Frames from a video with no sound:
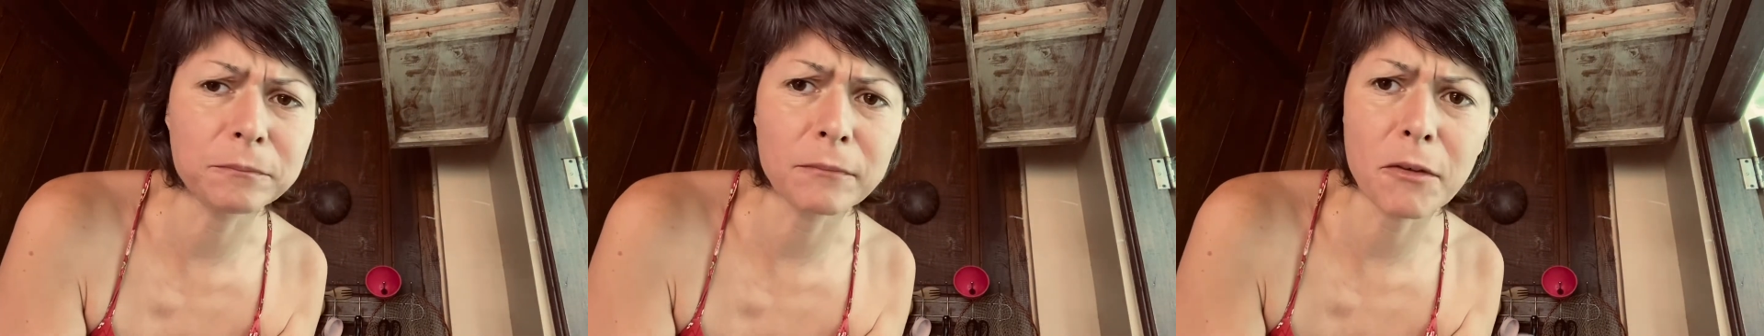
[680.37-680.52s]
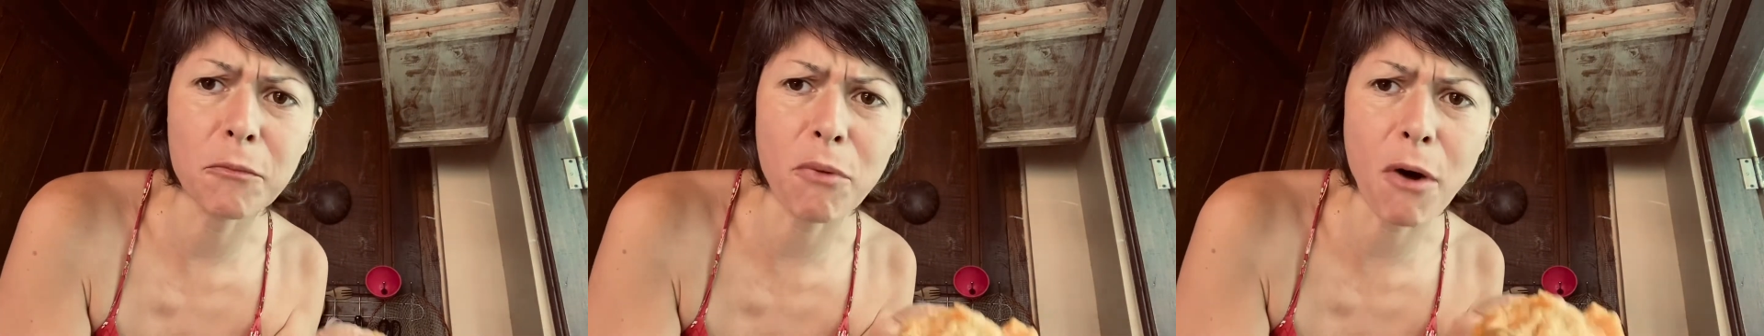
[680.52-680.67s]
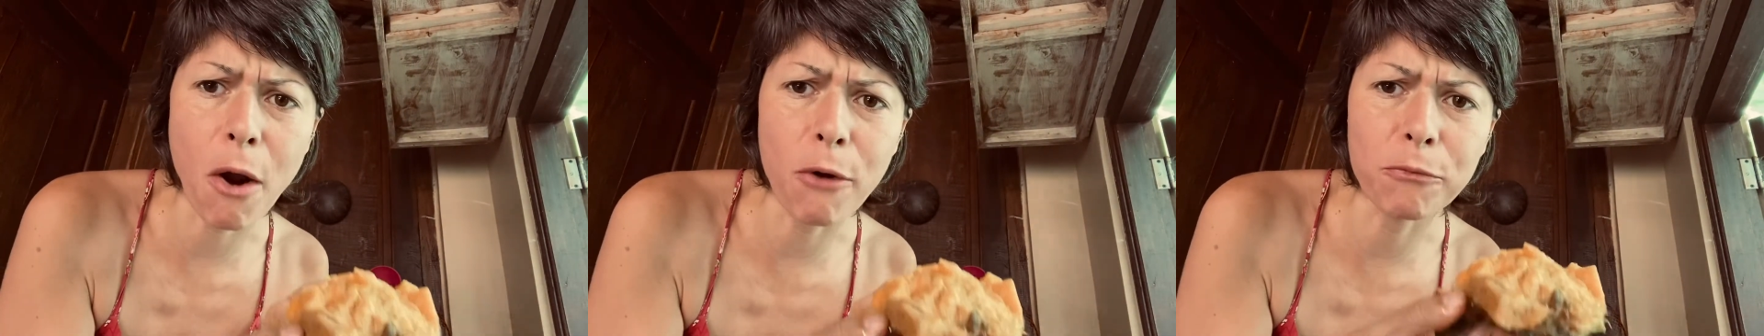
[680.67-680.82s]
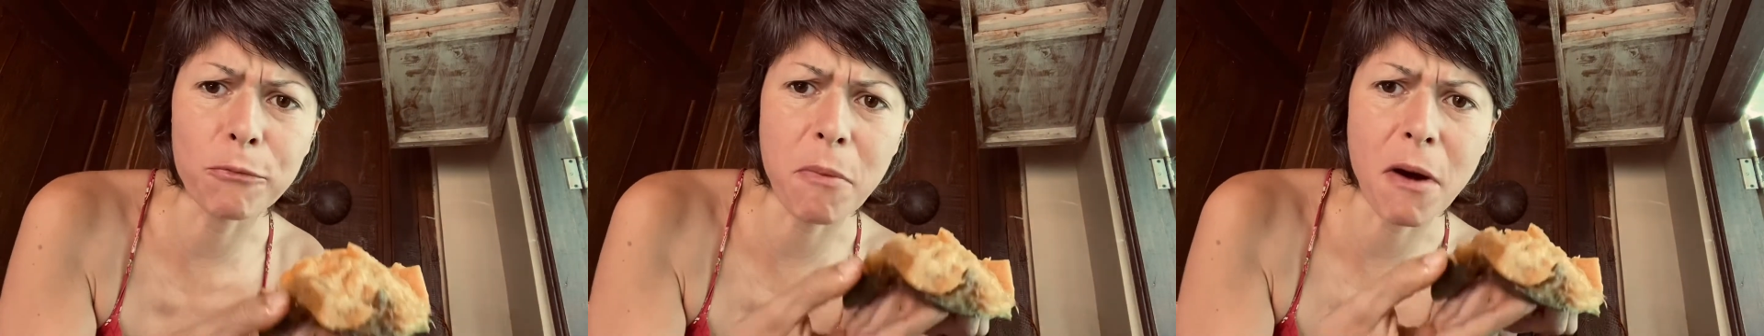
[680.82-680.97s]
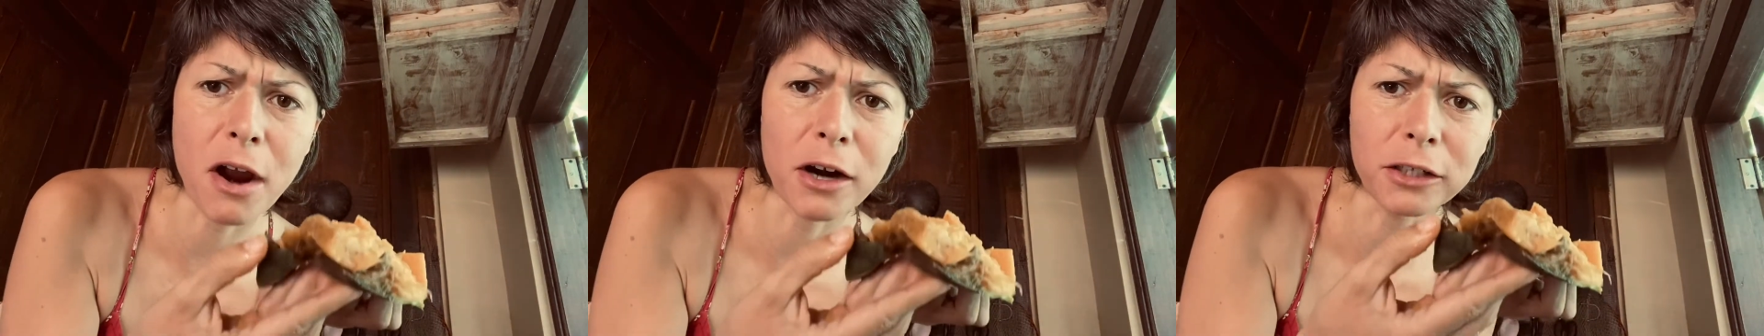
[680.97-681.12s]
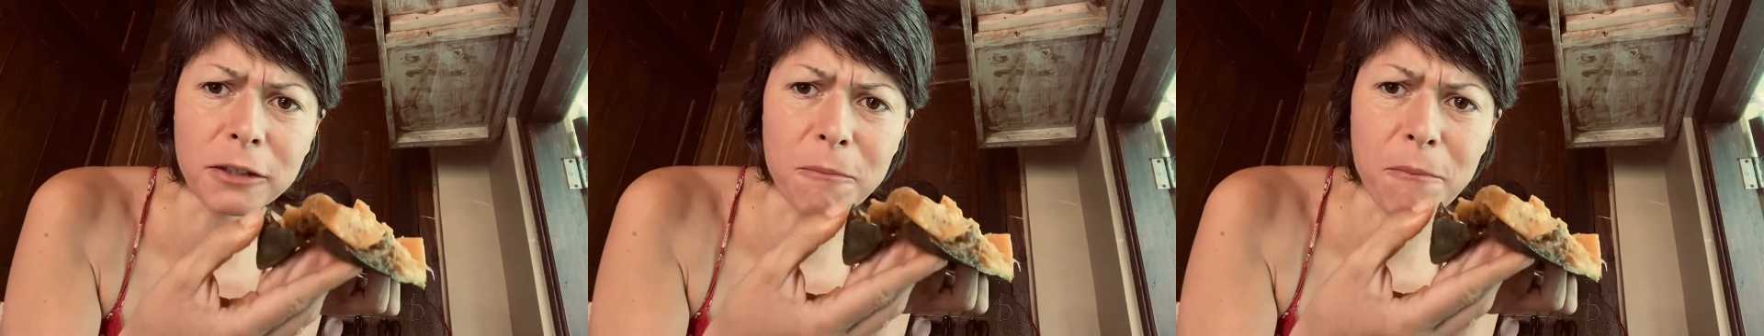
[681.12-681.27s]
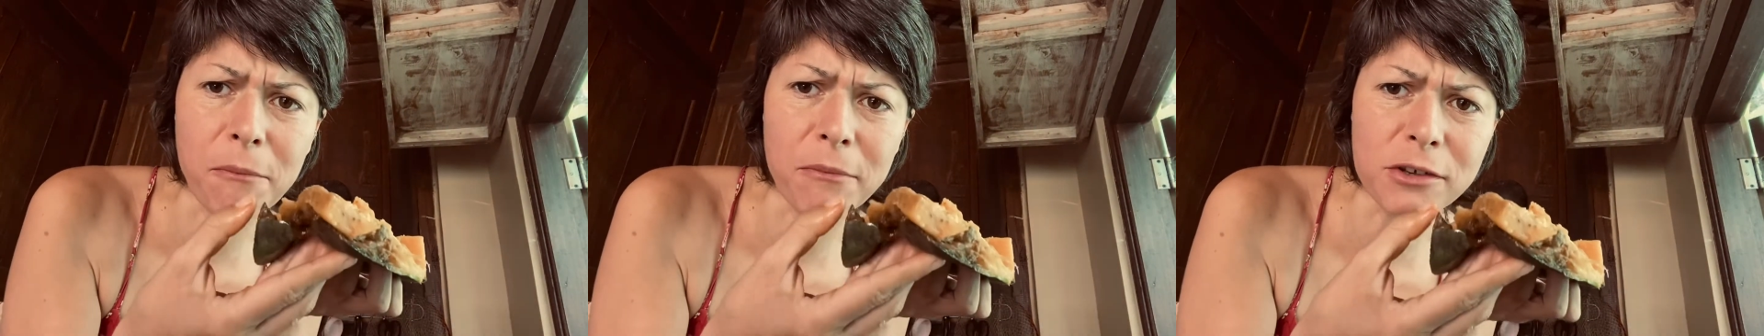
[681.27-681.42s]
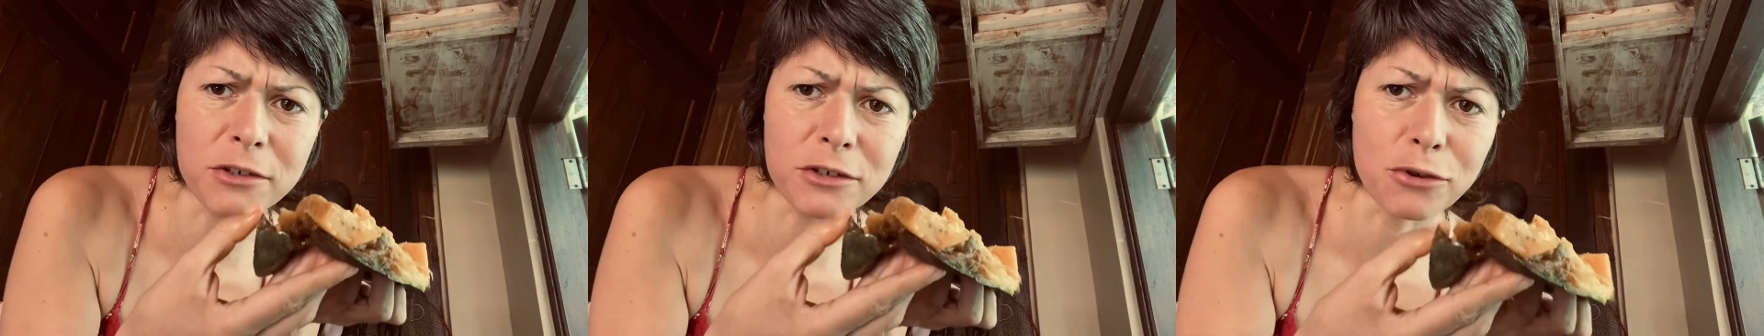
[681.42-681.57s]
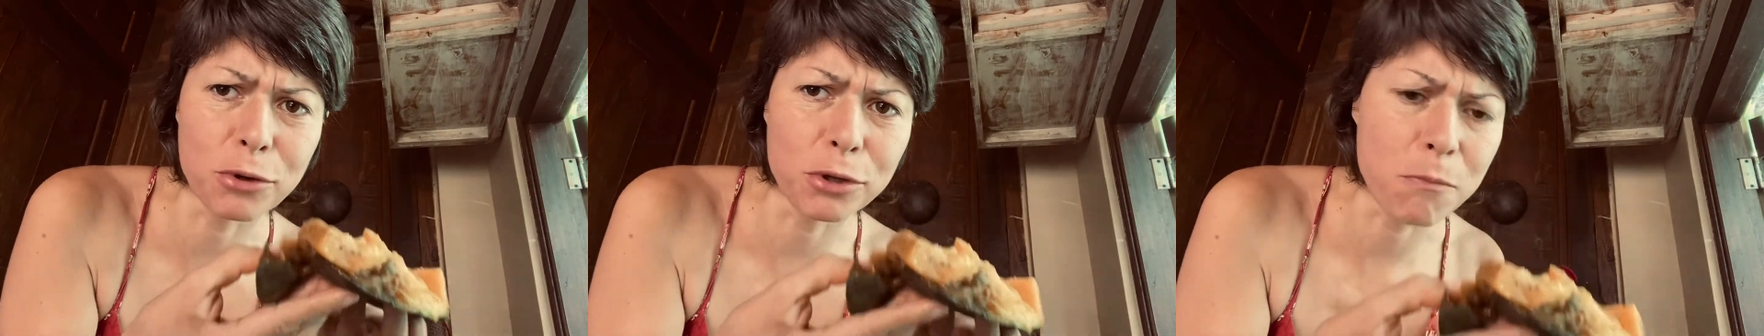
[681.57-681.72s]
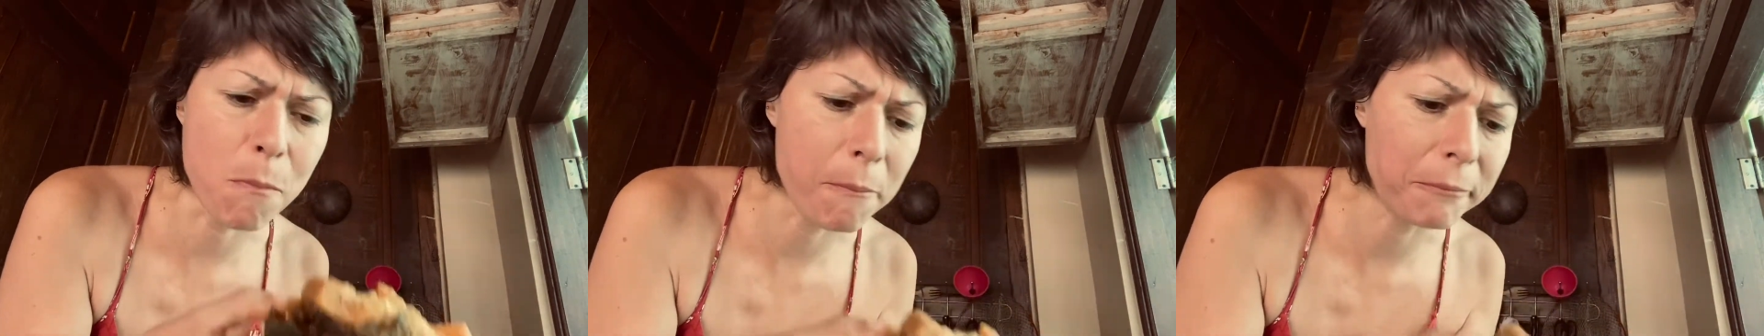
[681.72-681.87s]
brown part is good.